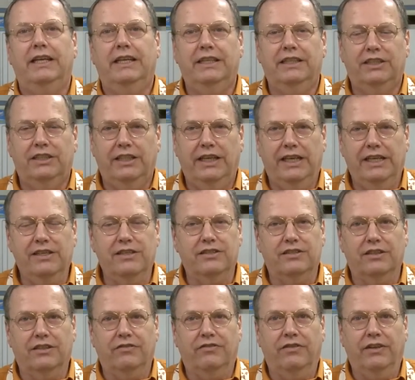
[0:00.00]
It
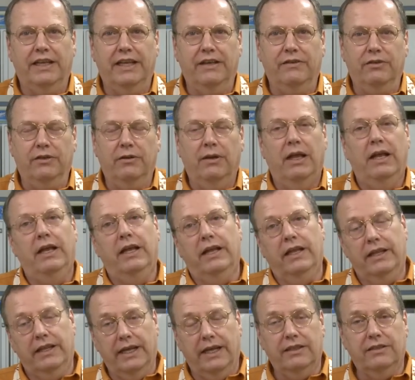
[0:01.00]
changes the flavor.
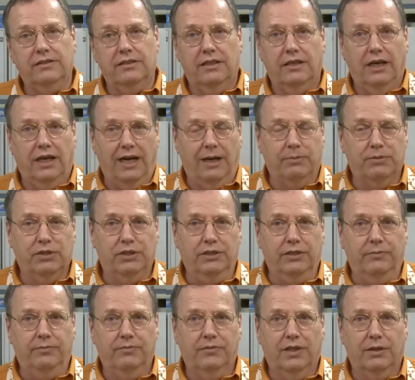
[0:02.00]
That's
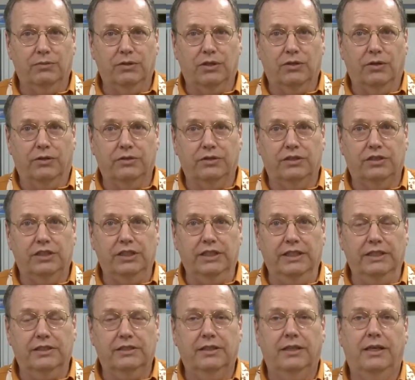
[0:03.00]
optional, the ricotta
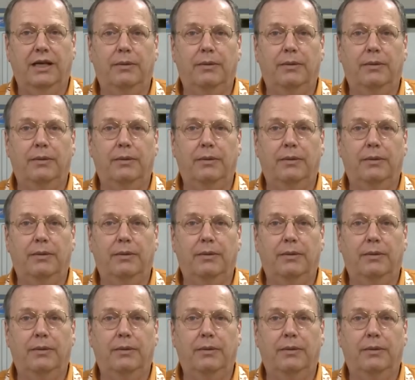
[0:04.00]
cheese.